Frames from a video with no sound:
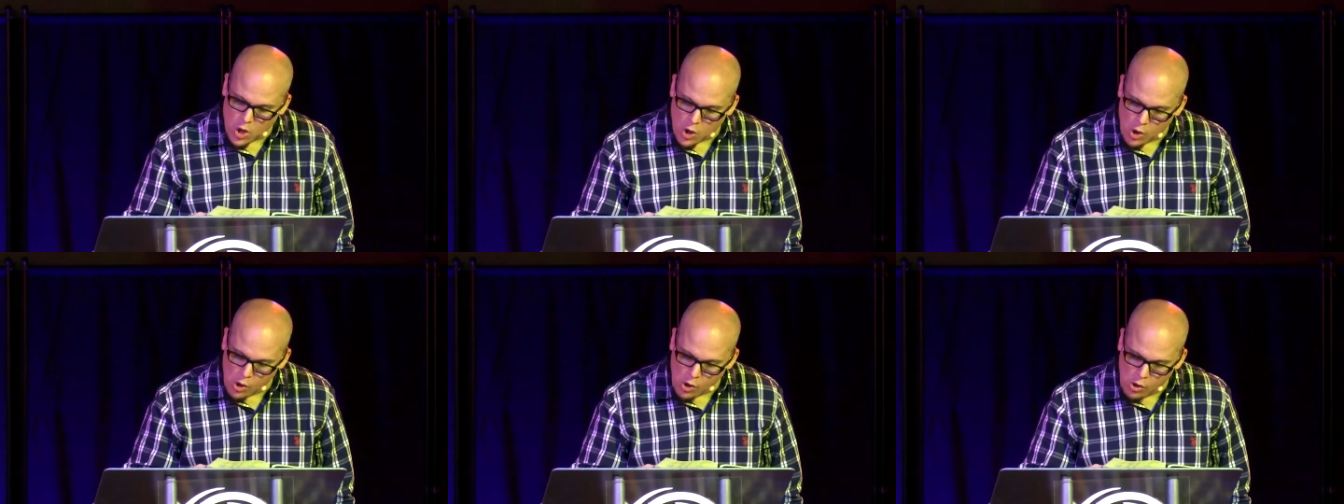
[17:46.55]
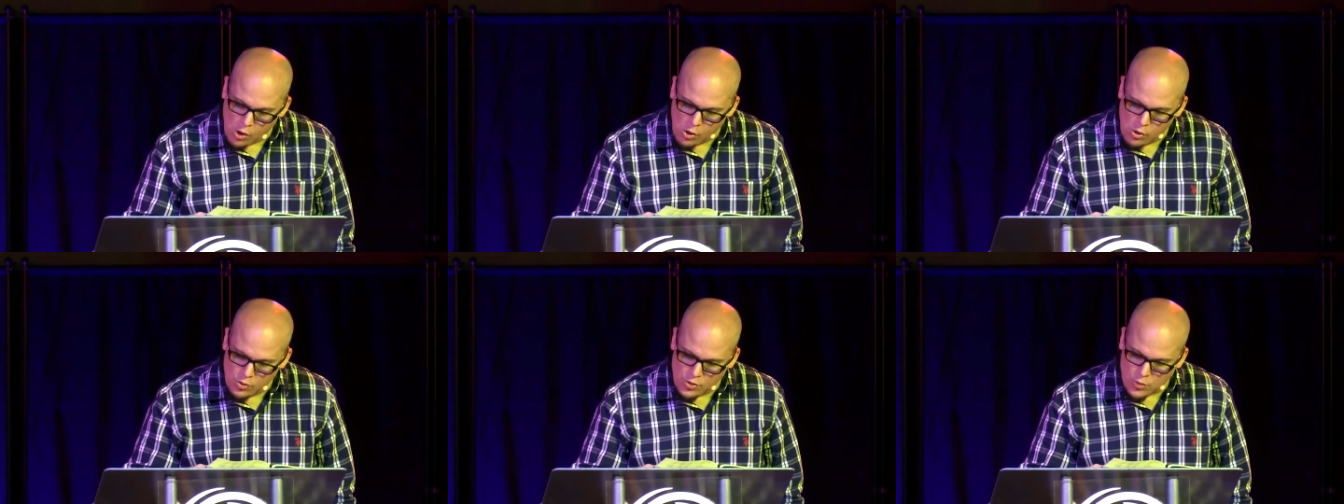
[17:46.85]

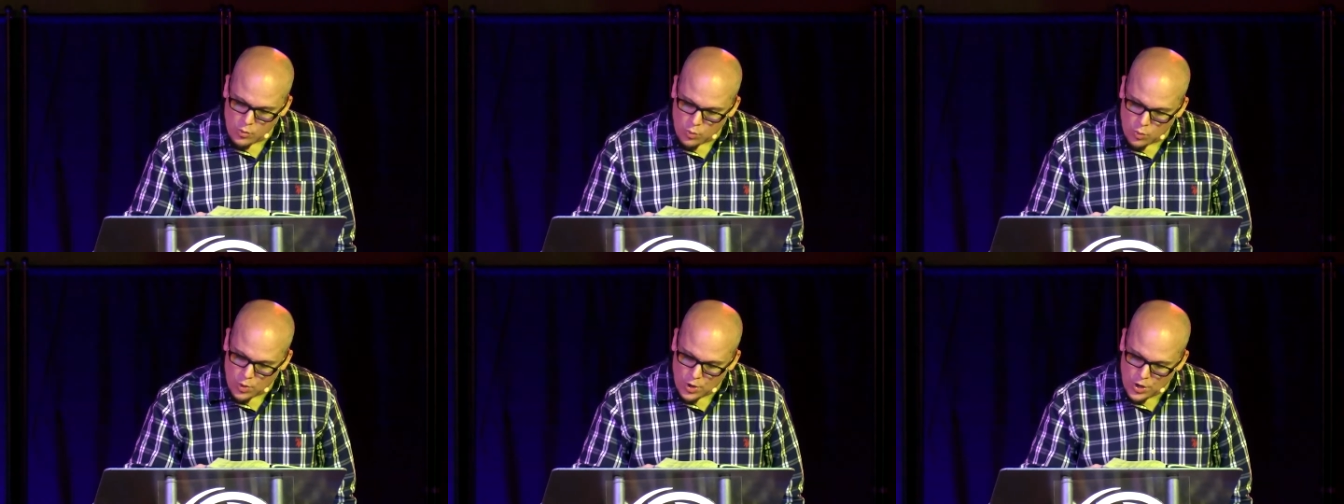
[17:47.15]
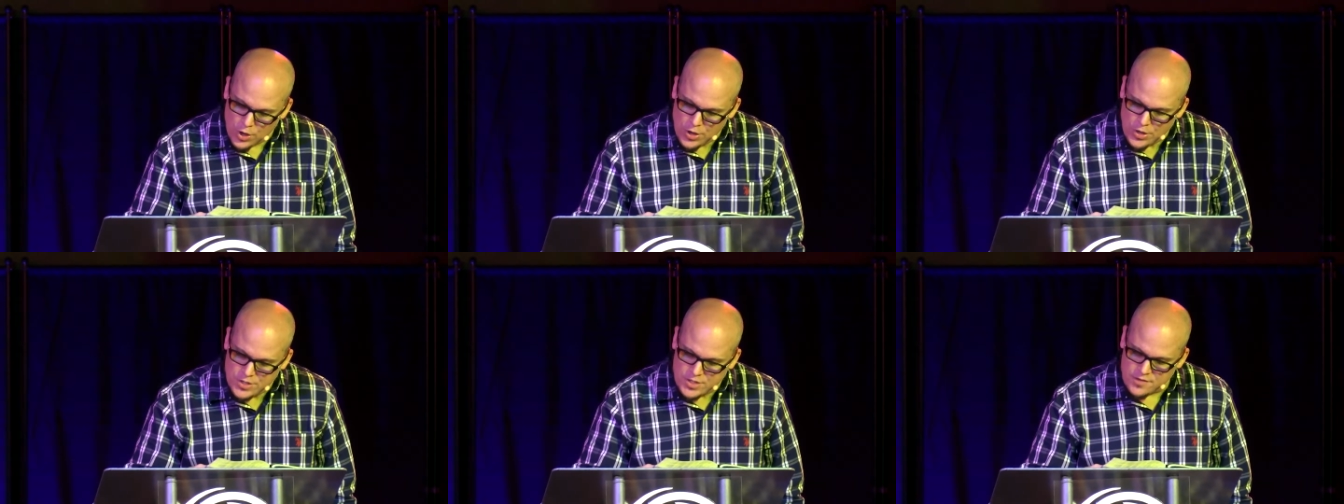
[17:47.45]
all the
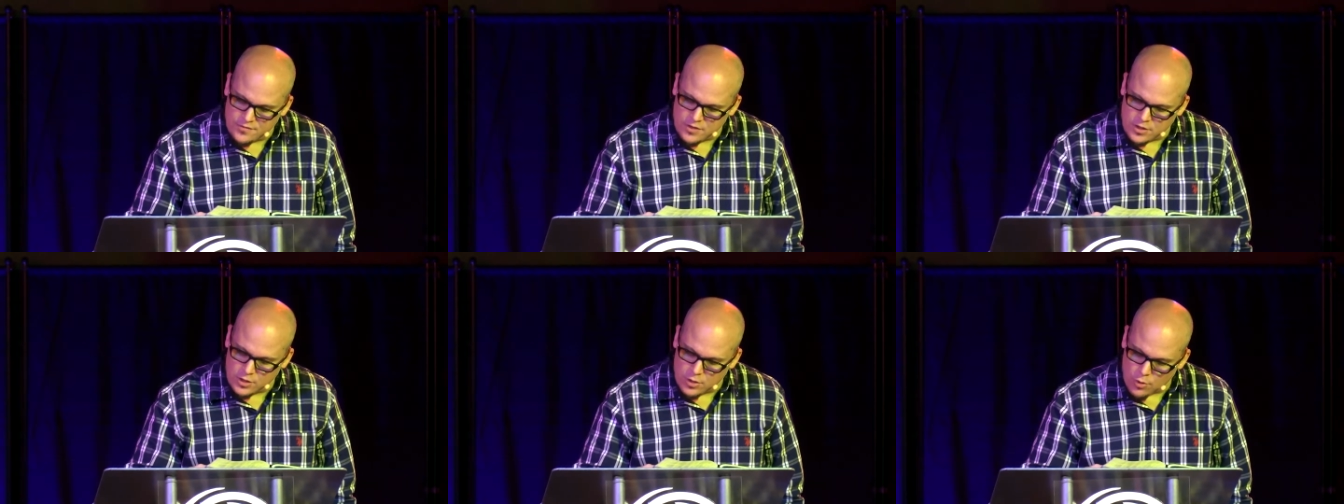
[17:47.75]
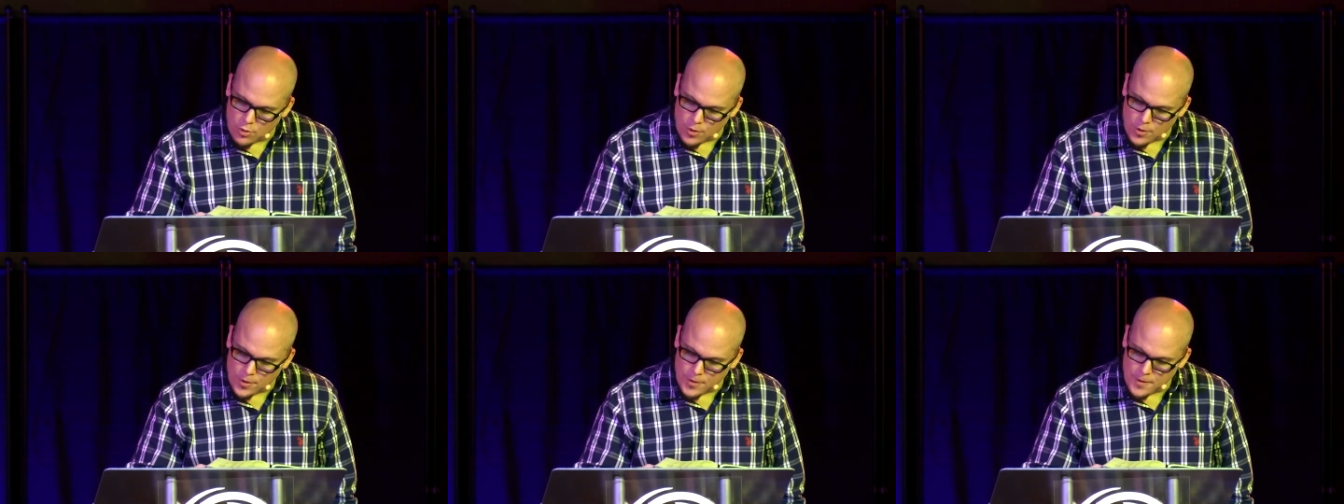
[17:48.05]
words of the
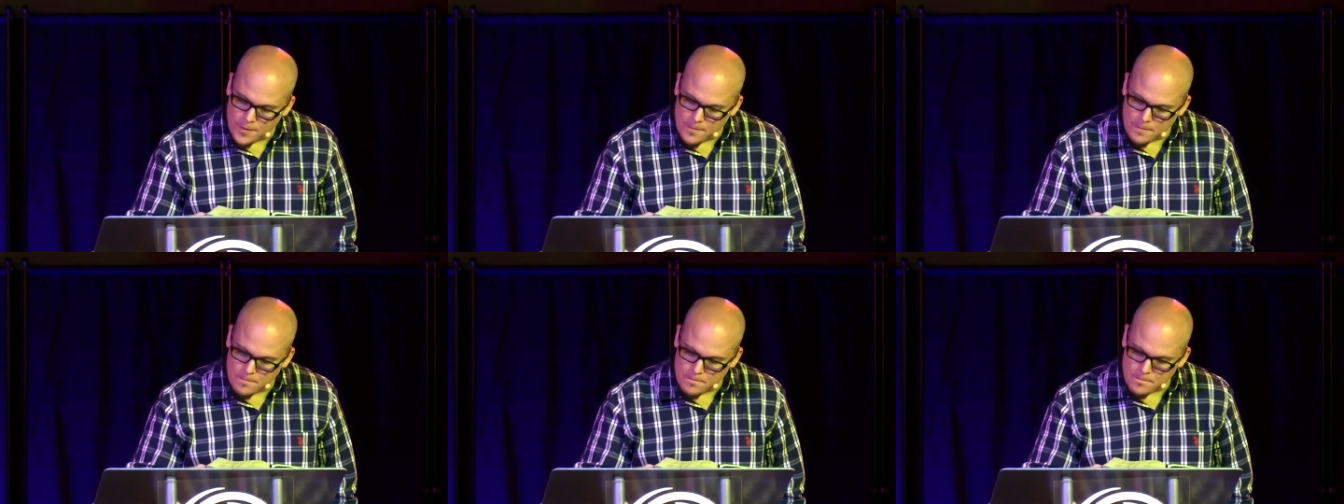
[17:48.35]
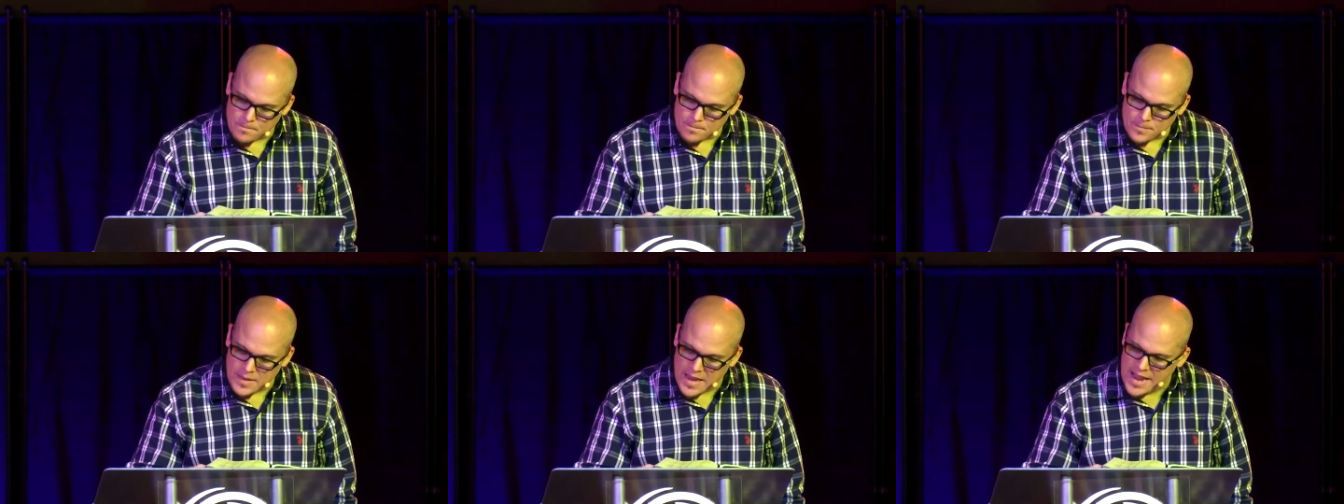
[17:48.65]
Lord
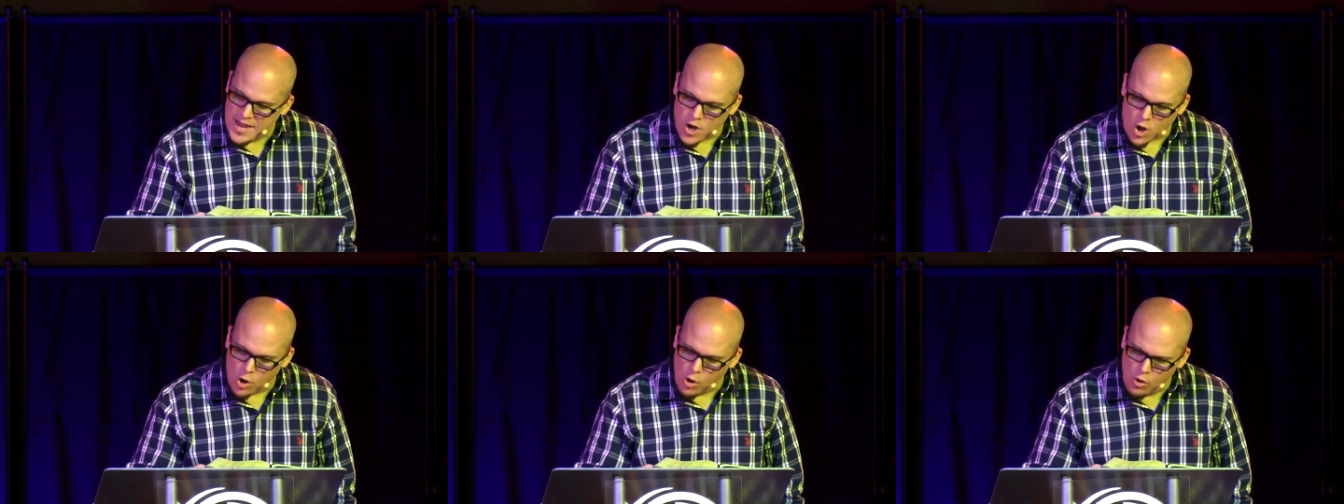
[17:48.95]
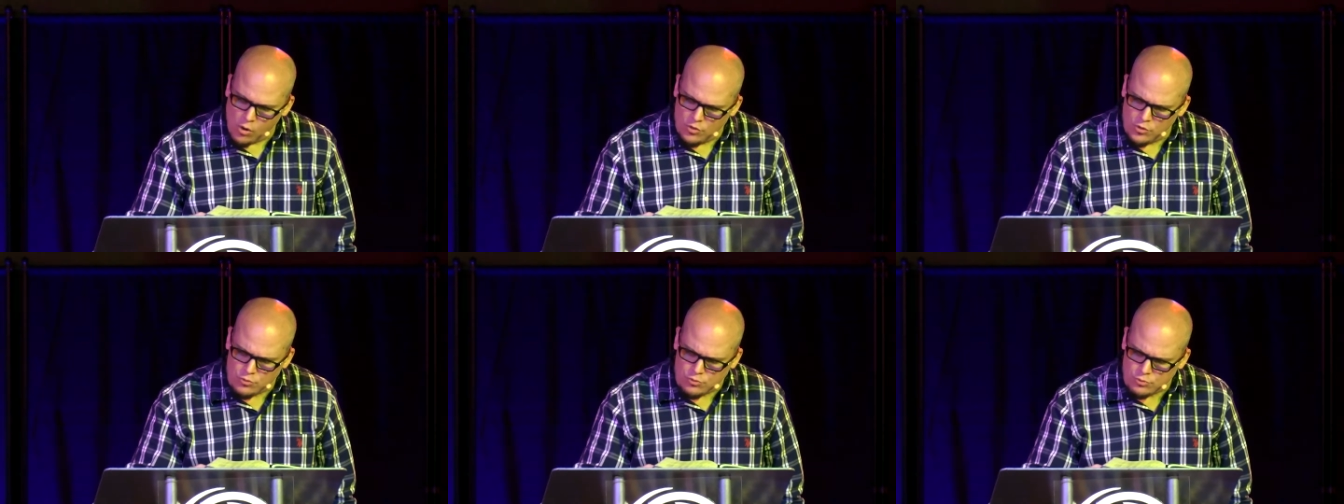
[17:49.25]
and
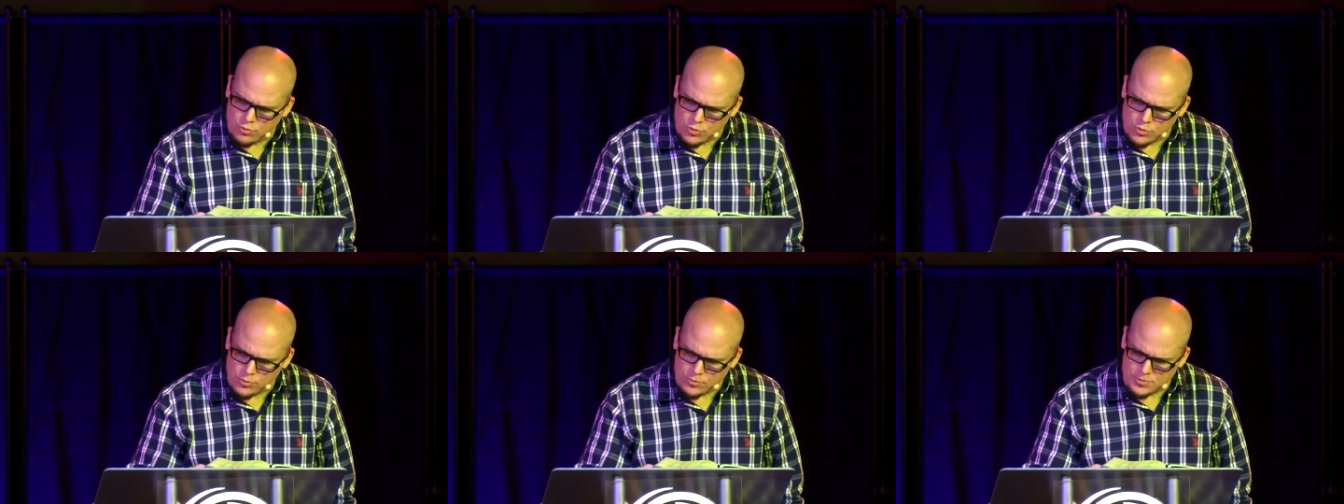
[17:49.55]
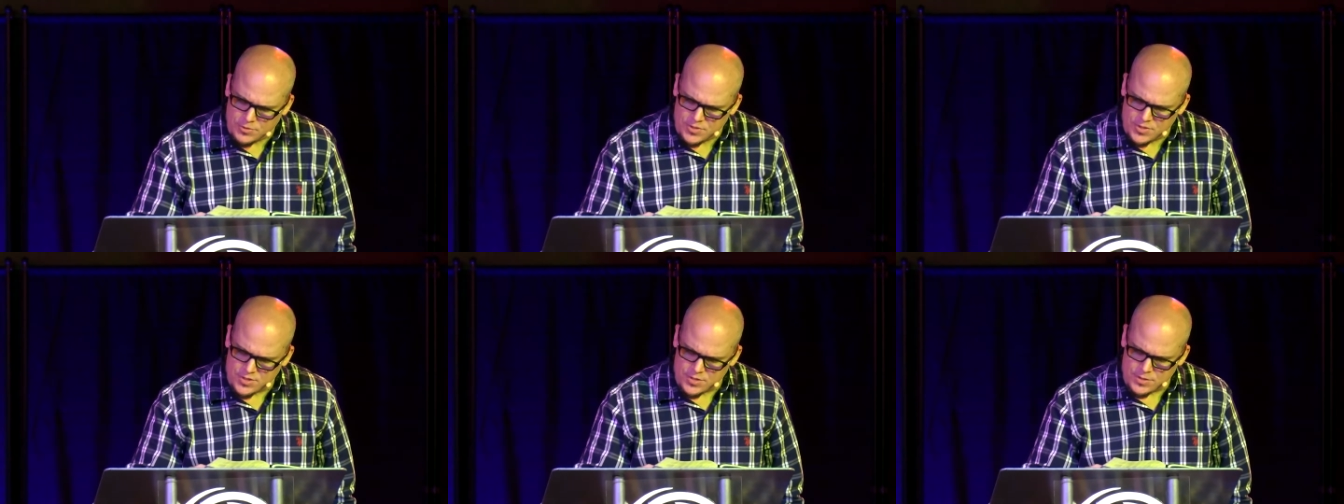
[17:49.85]
all the
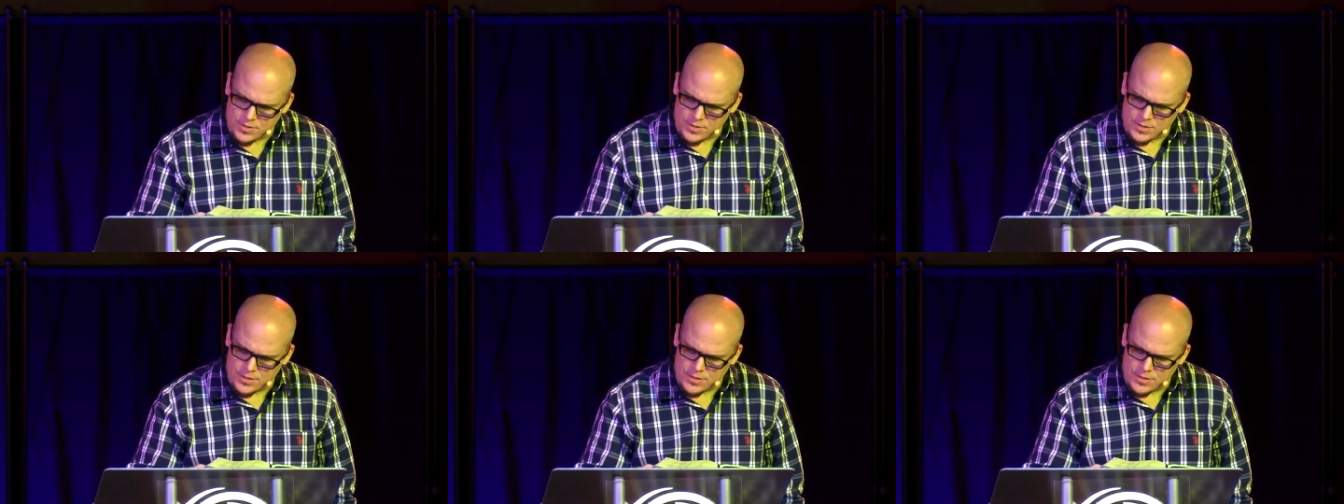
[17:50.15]
rules.